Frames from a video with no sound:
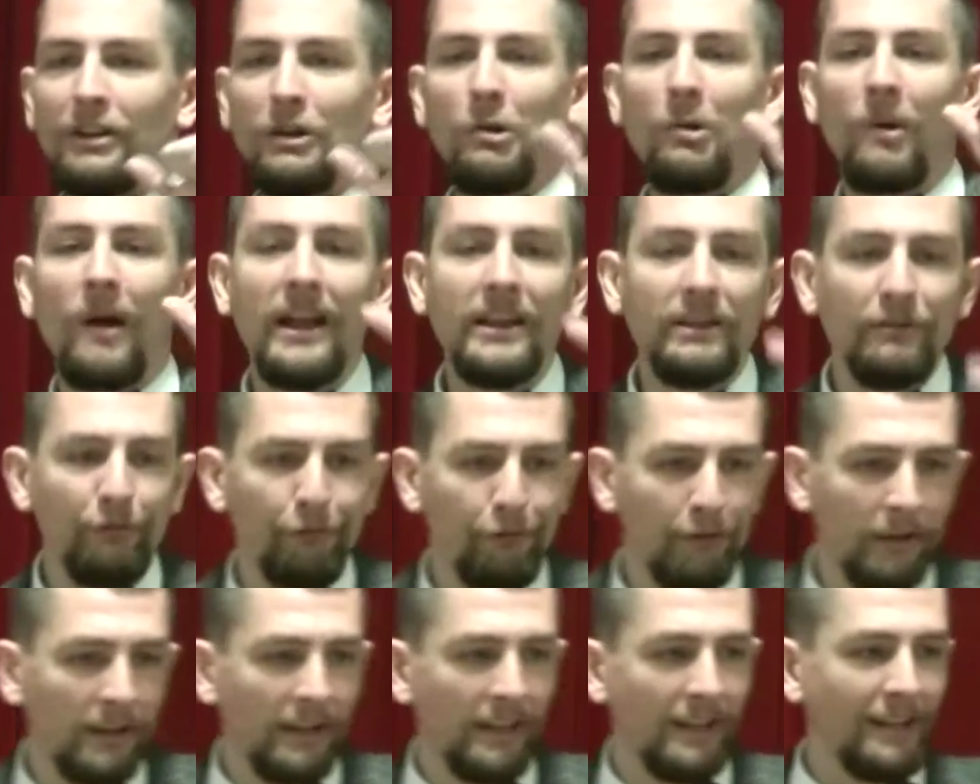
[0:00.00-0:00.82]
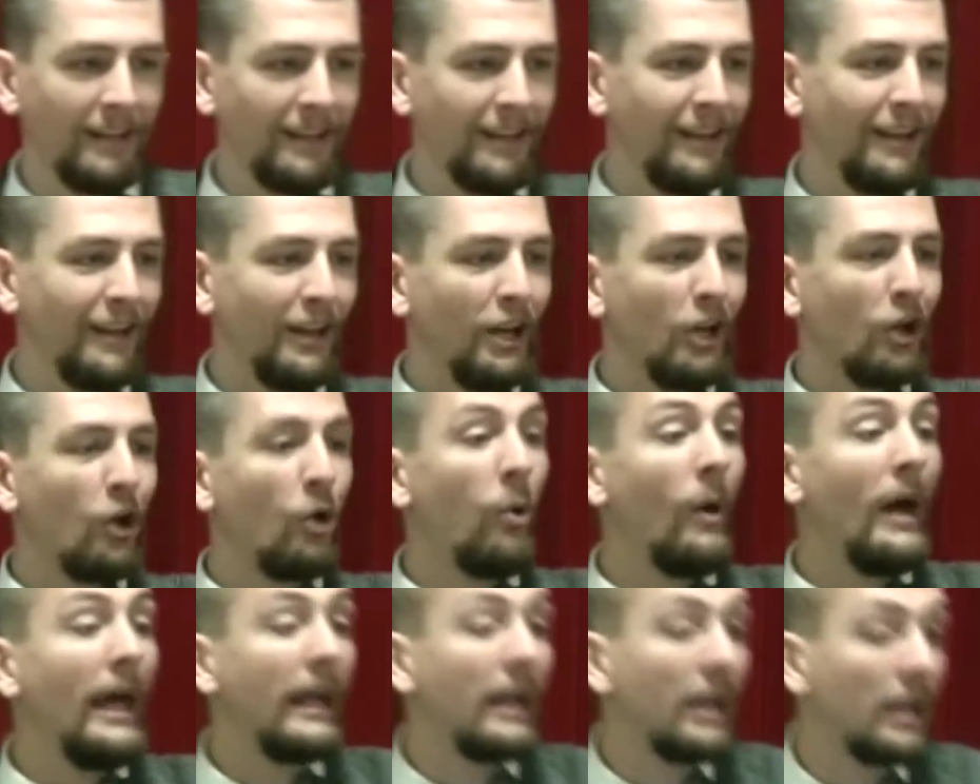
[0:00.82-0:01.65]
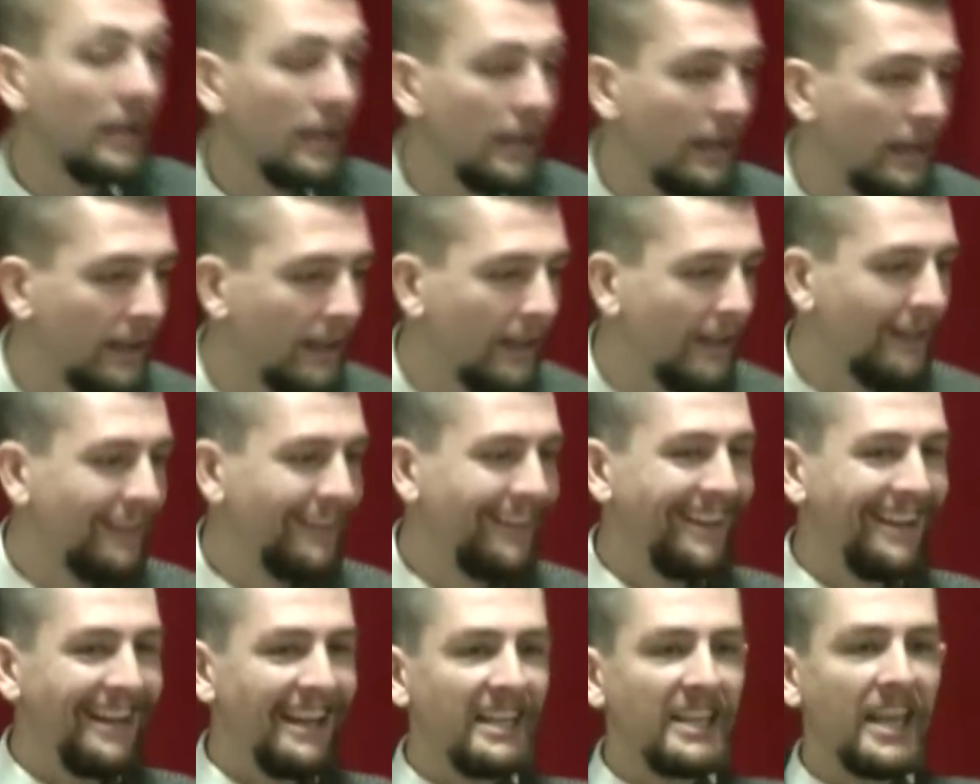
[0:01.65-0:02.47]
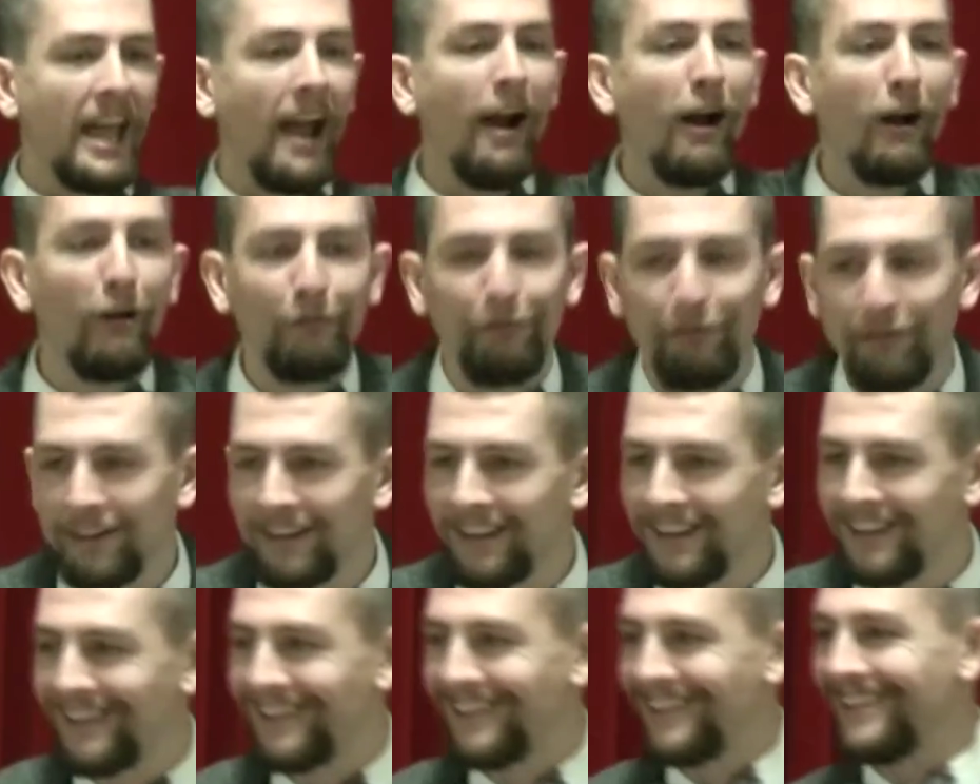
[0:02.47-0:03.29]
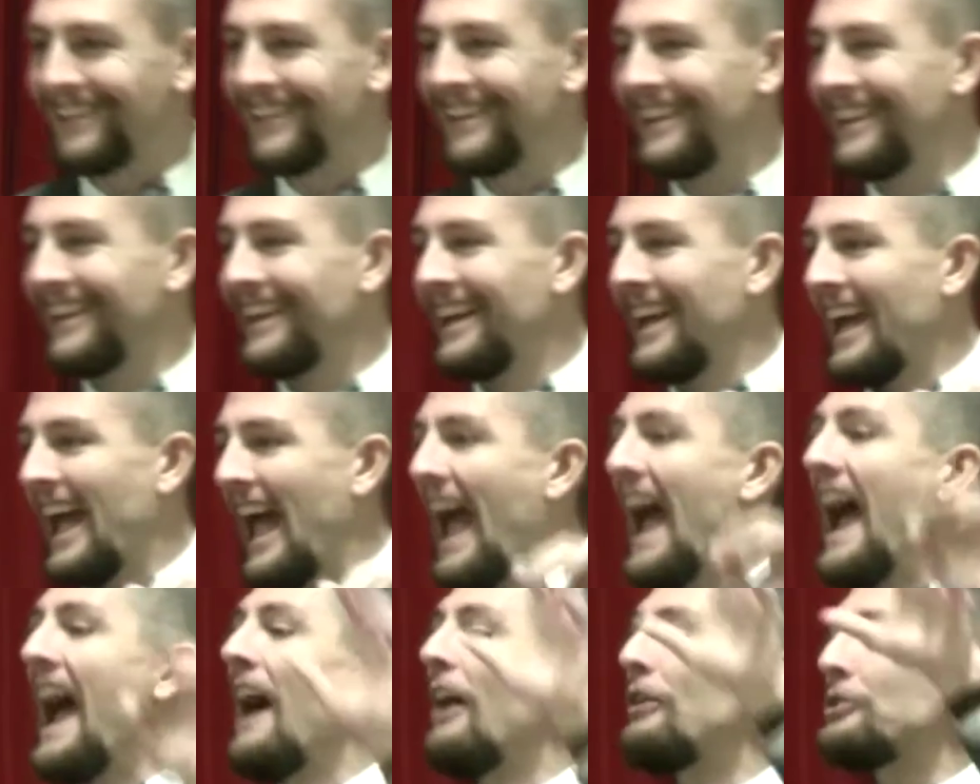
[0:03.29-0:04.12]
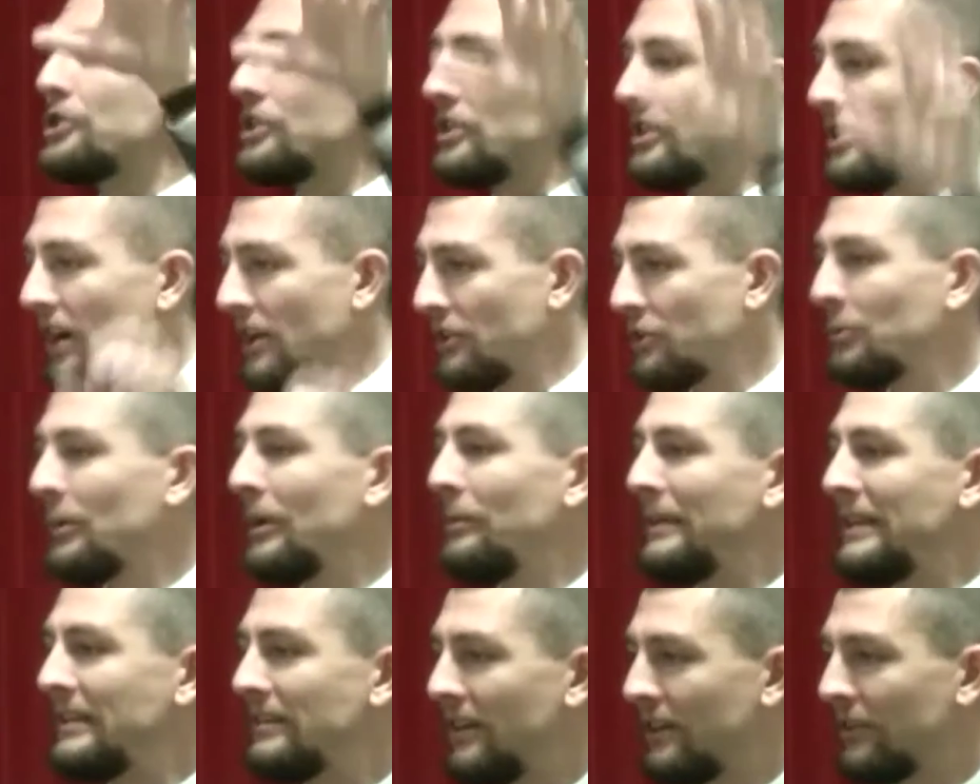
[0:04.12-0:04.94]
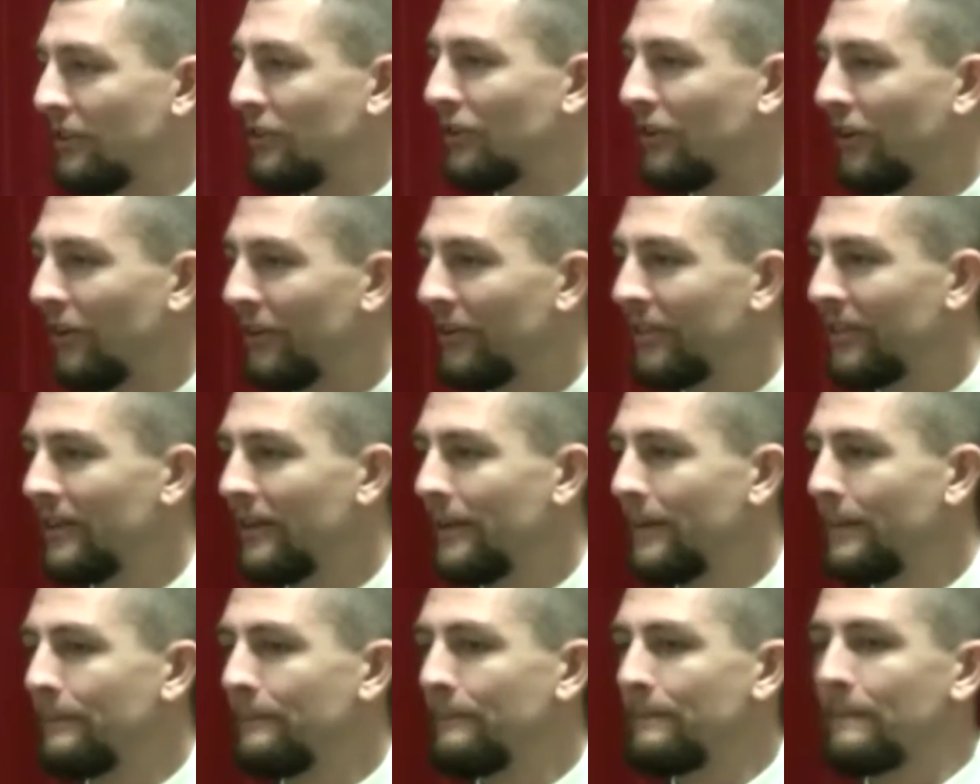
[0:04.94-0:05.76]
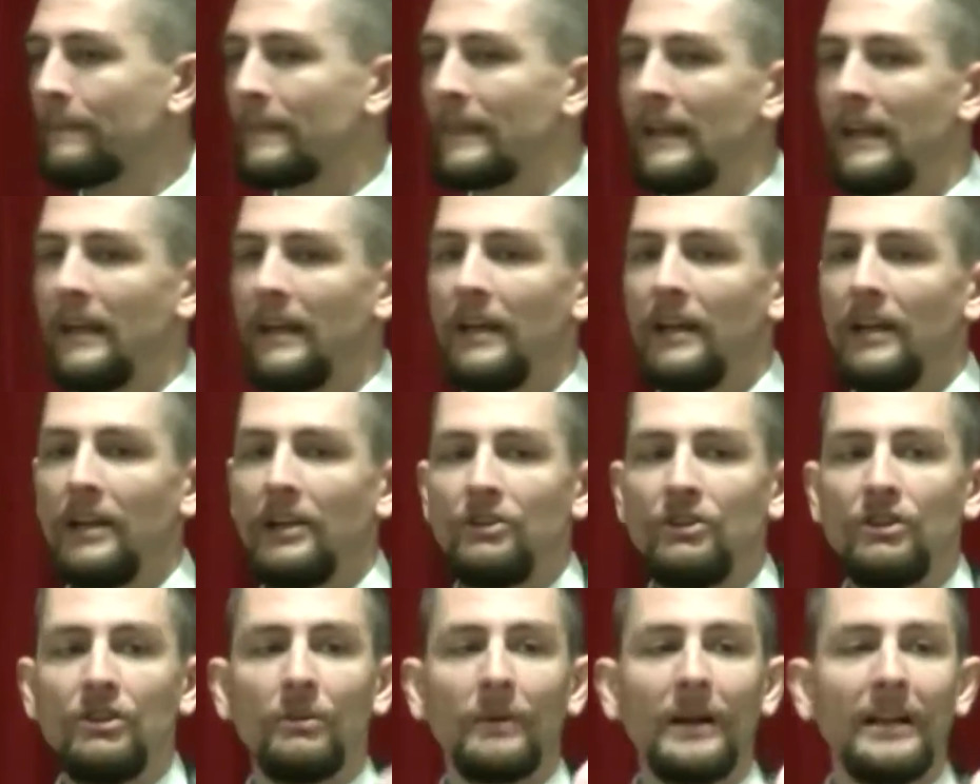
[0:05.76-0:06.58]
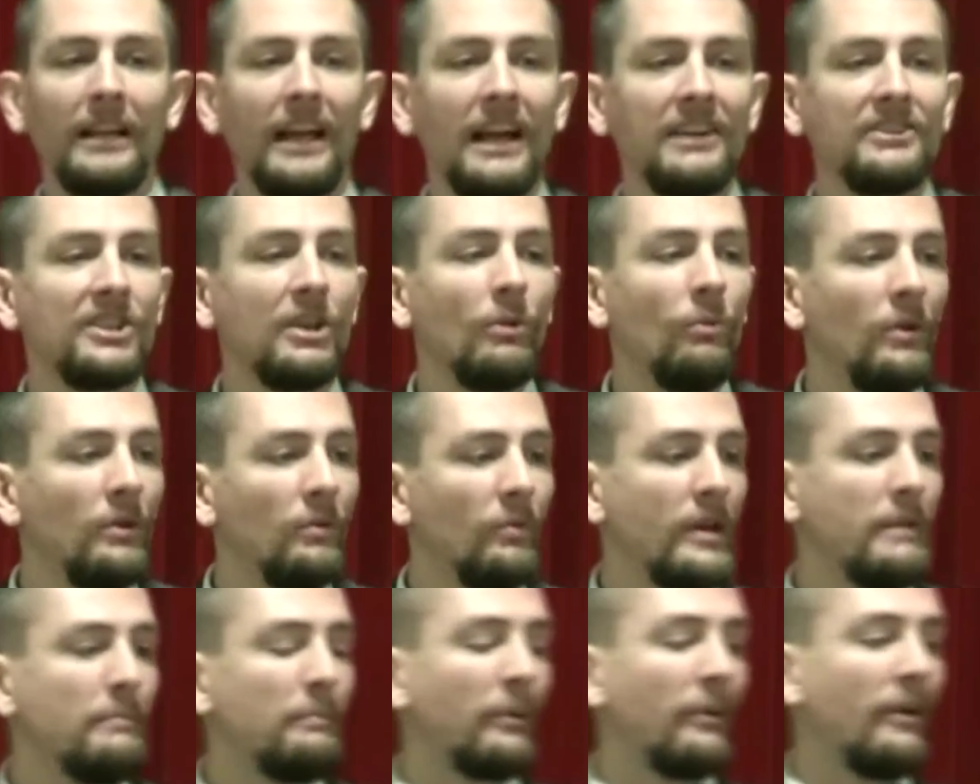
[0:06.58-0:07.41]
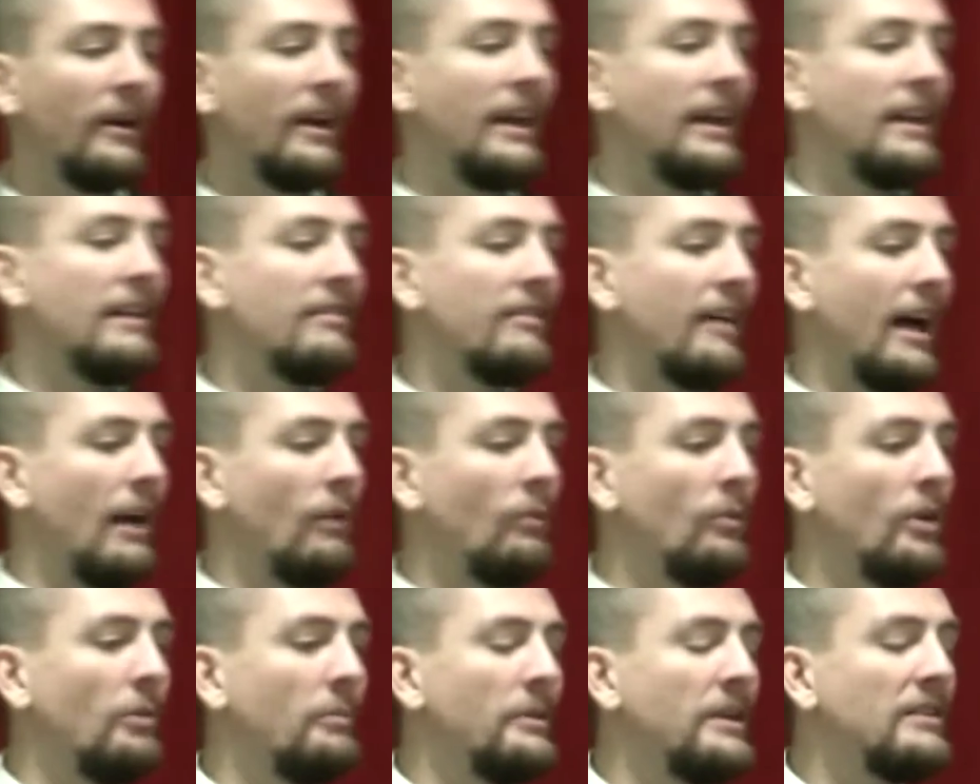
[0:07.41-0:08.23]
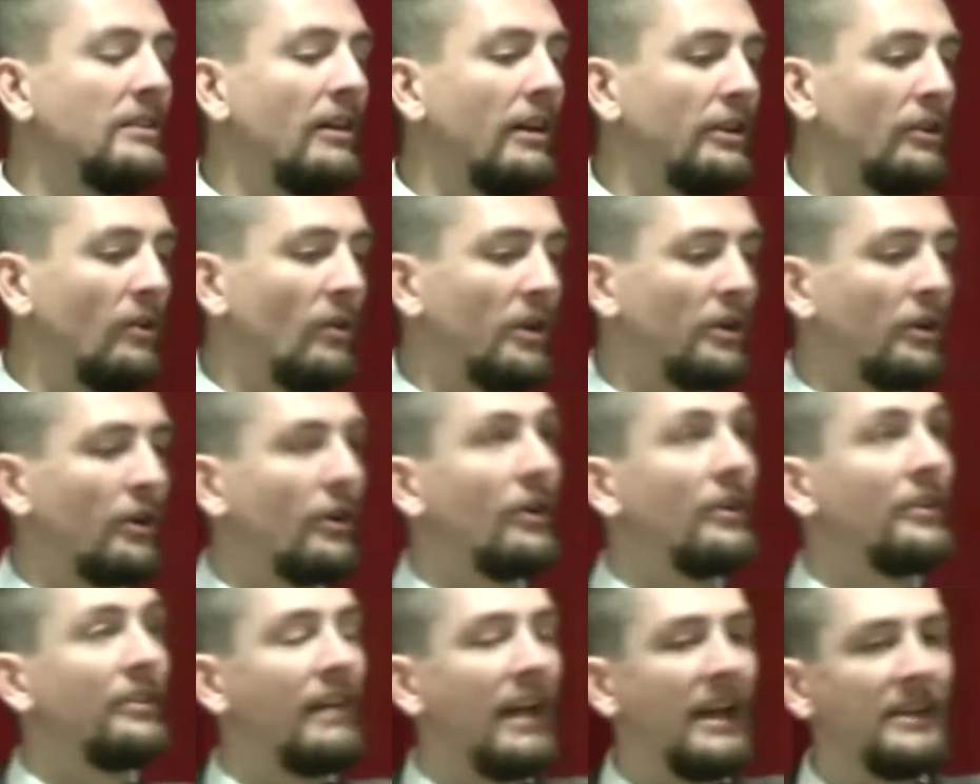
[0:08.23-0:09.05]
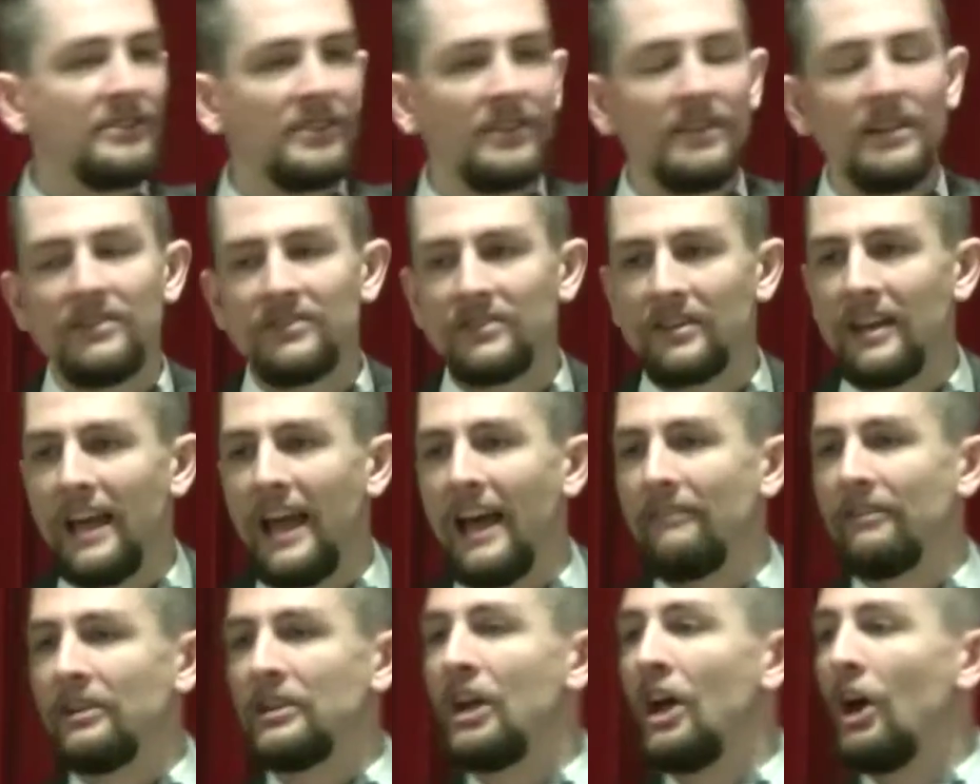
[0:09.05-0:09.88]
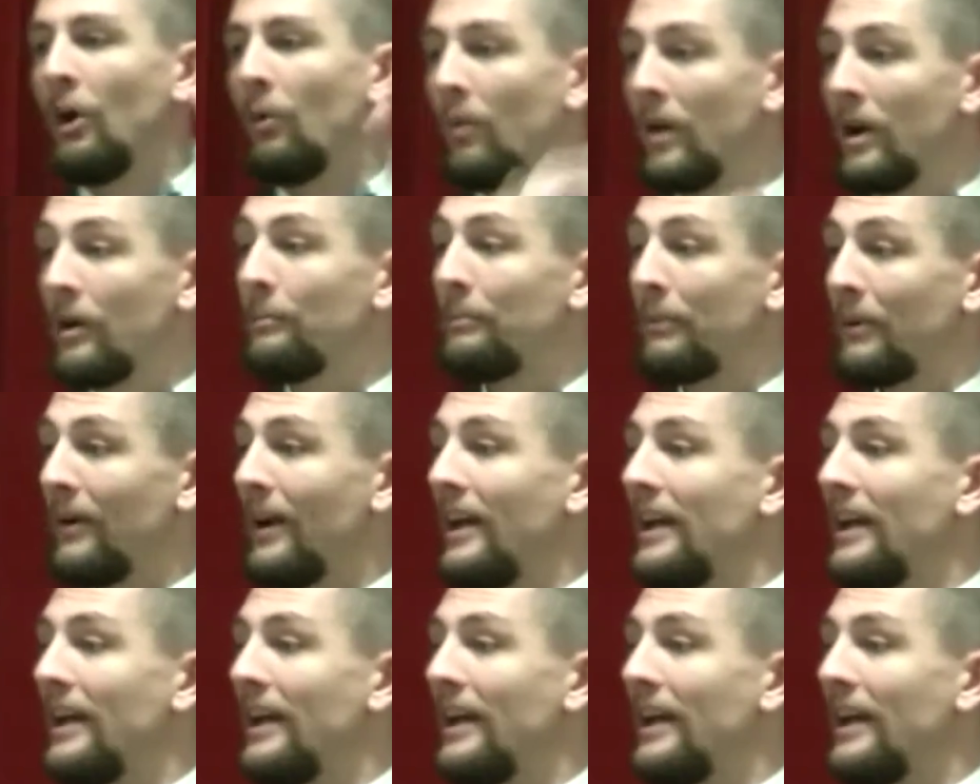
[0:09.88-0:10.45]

gratefully, quickly, carefully? How should God's will be done on earth? Do you realize that when we pray, Thy will be done on earth as it is in heaven, we're